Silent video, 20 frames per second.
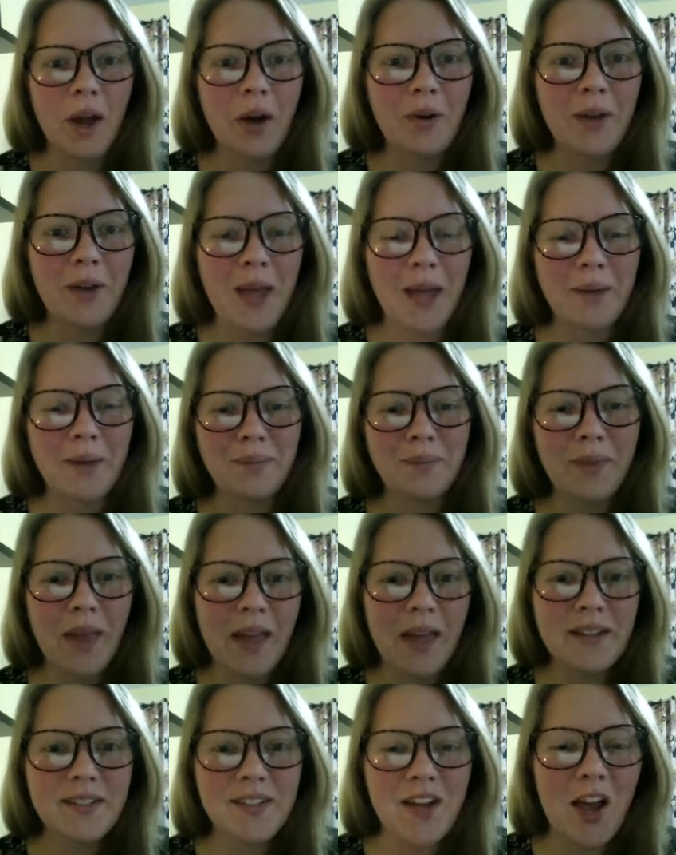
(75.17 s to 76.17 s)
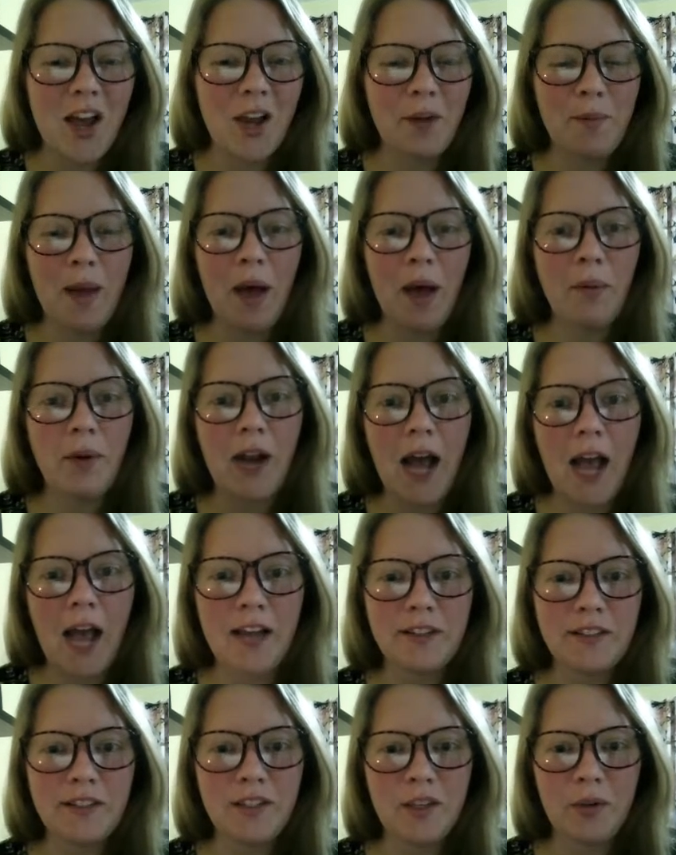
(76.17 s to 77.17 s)
Okay, let's talk about what
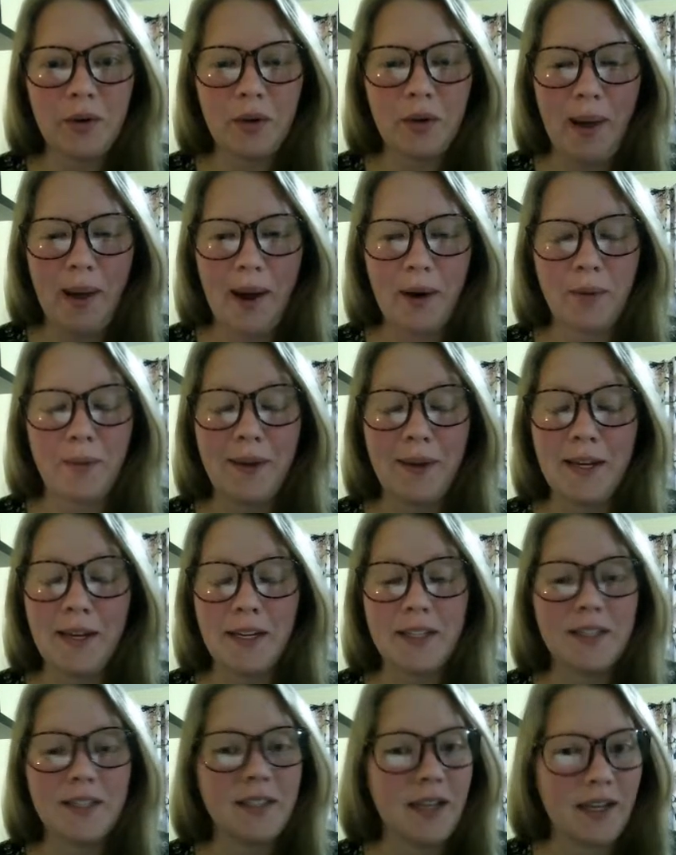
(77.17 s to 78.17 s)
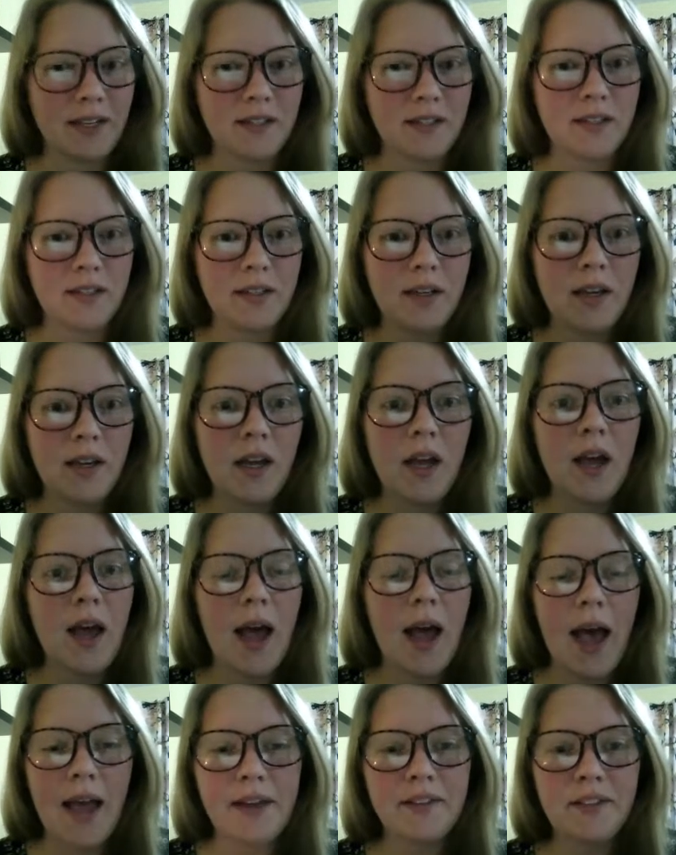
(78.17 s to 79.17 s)
ICU acquired weakness is.
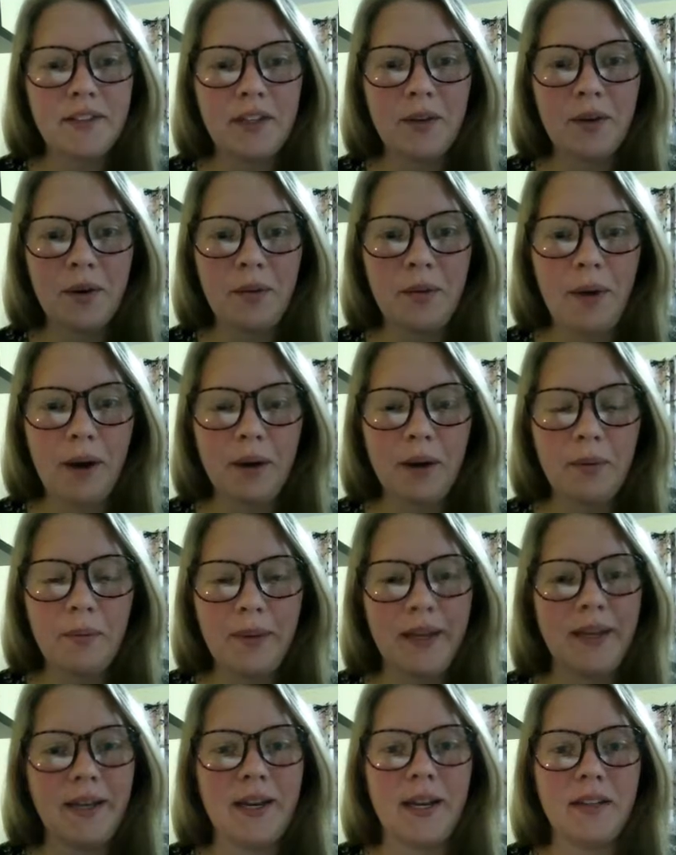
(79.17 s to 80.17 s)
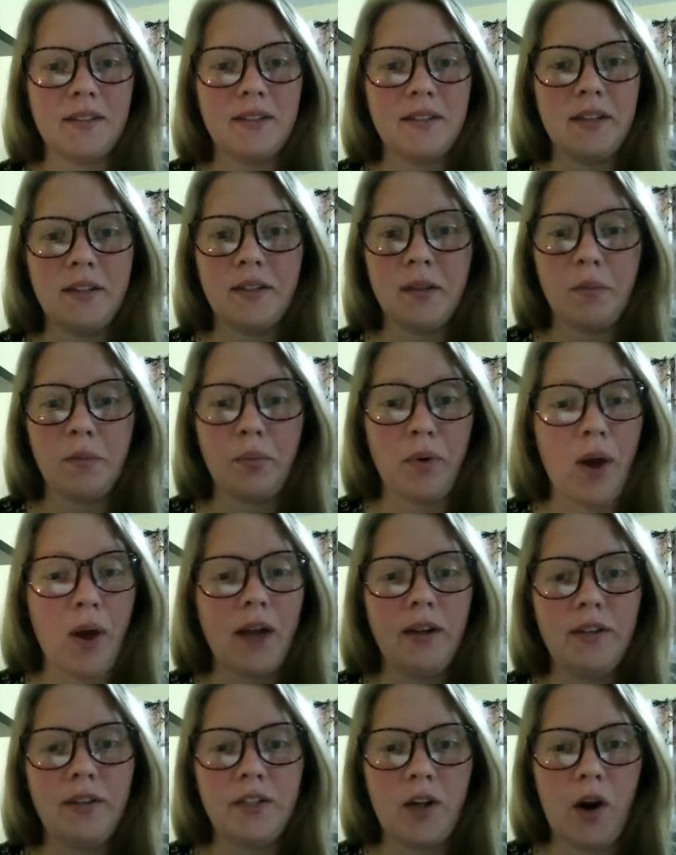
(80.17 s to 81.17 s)
ICU acquired weakness is the
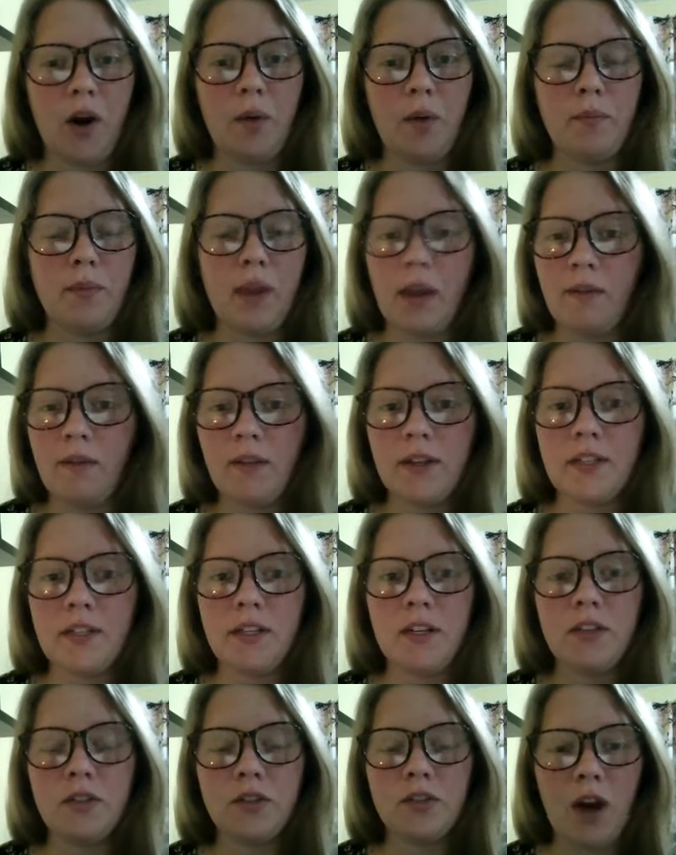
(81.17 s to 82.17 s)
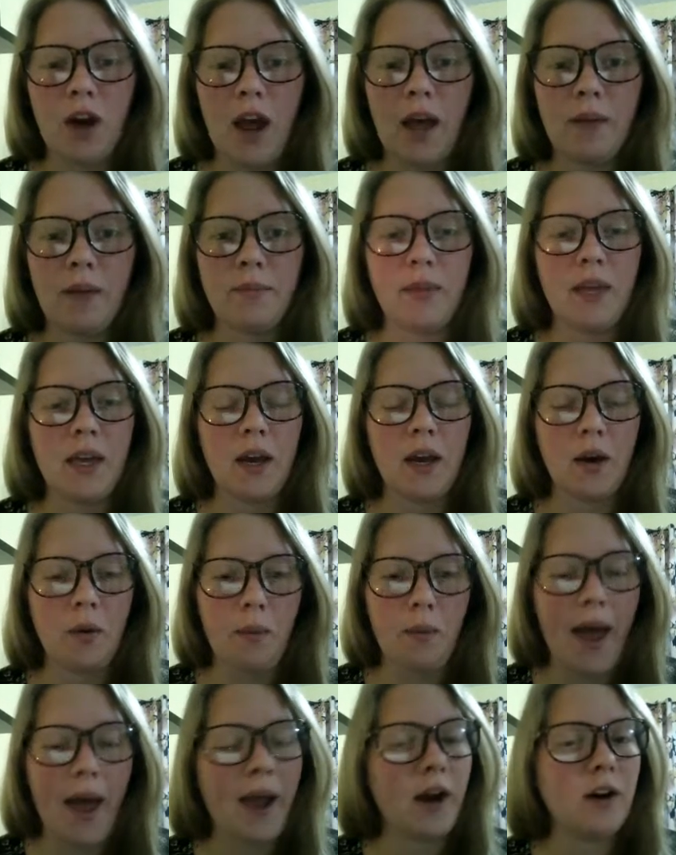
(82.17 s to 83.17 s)
broad term given to describe the
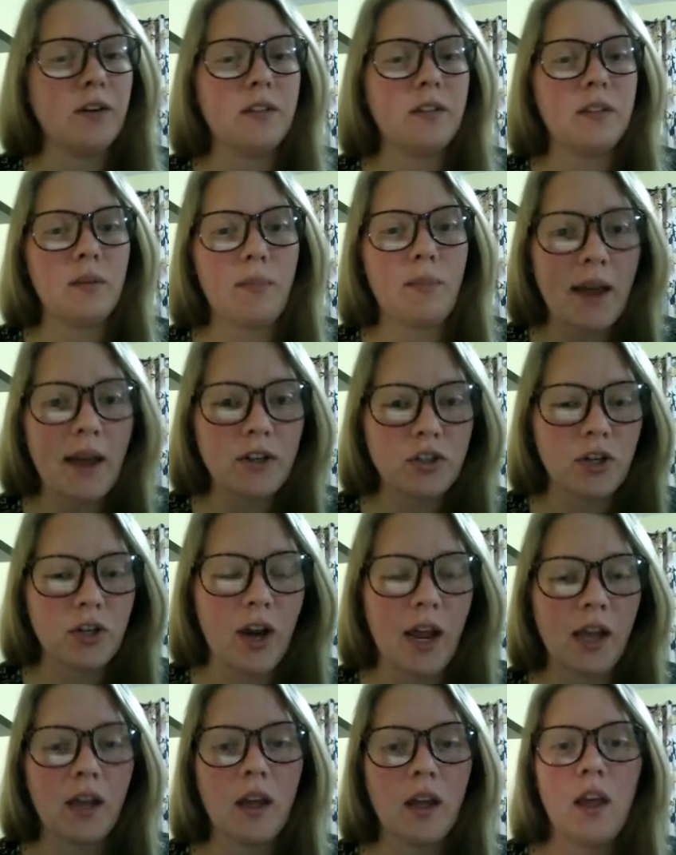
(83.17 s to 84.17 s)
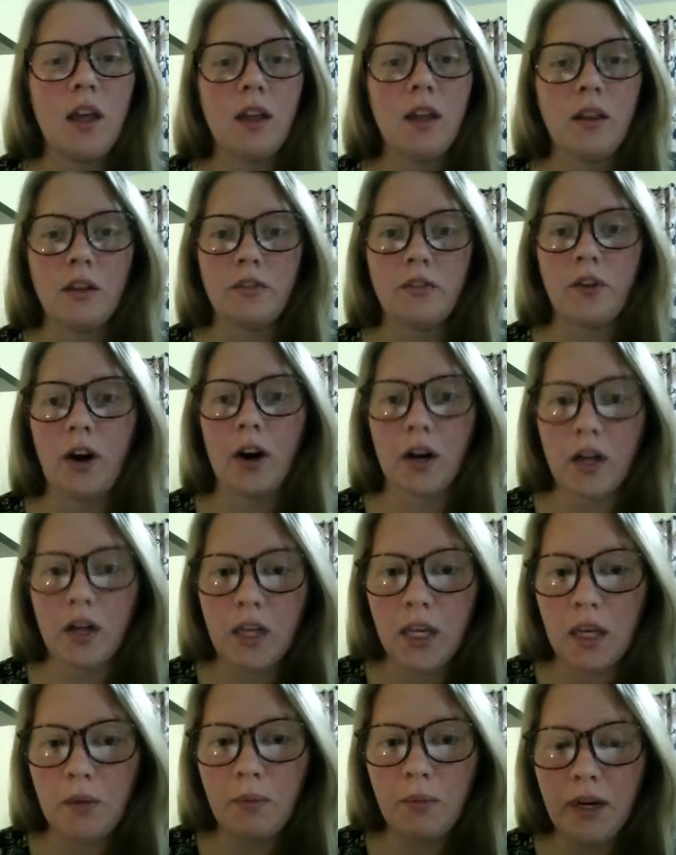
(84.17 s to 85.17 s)
acquired symmetric, these are our
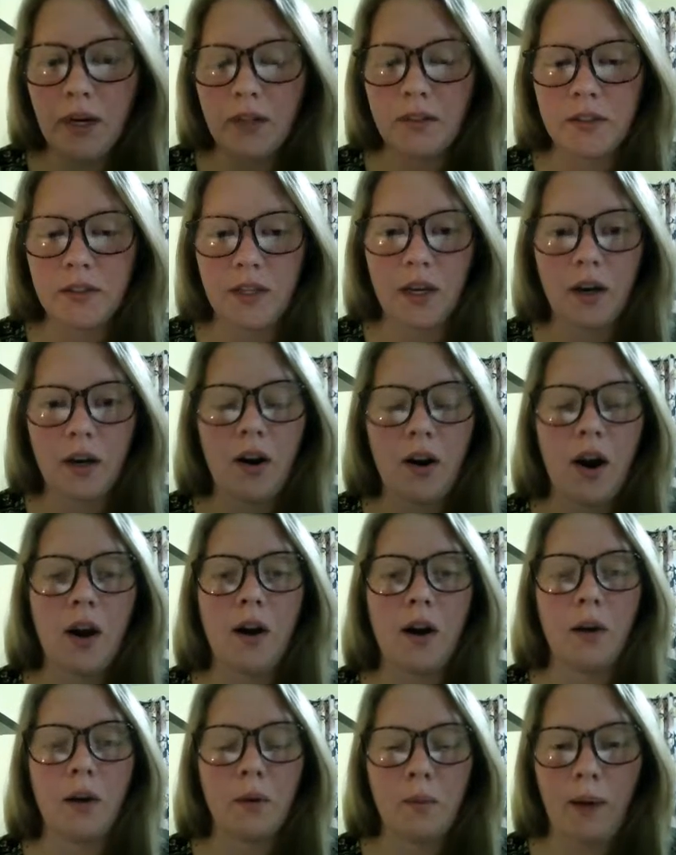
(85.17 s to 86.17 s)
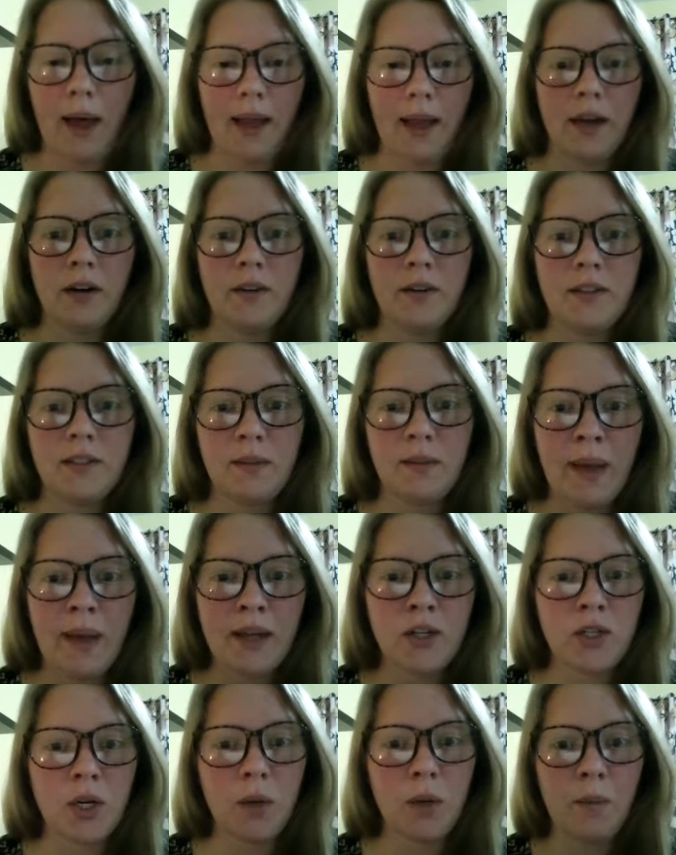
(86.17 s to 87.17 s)
key words here, our acquired
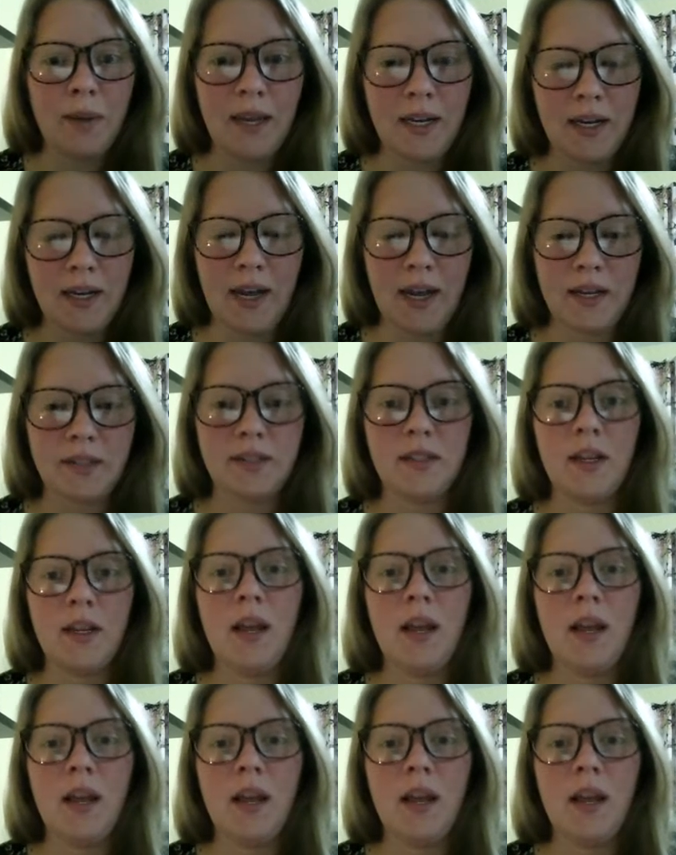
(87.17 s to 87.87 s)
symmetric weakness